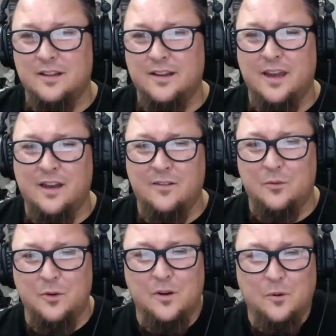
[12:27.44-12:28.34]

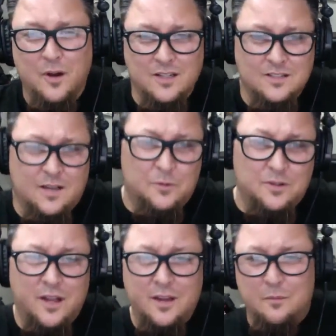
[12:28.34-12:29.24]
have a request. I
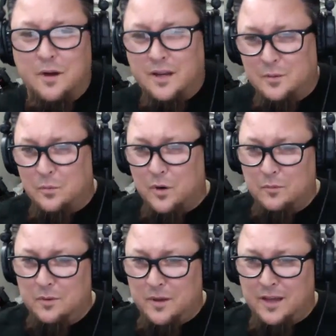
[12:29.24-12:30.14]
would like Mike to
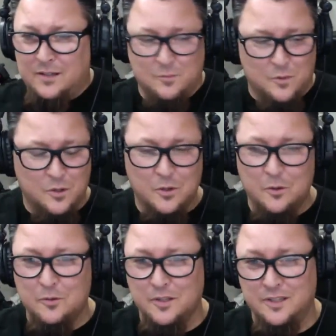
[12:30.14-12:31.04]
bring me back some
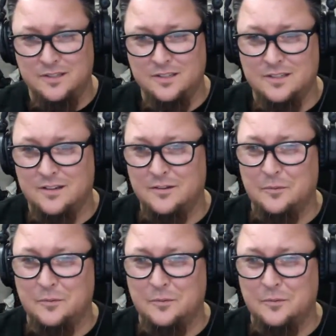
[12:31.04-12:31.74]
cannoli. Seems how you'll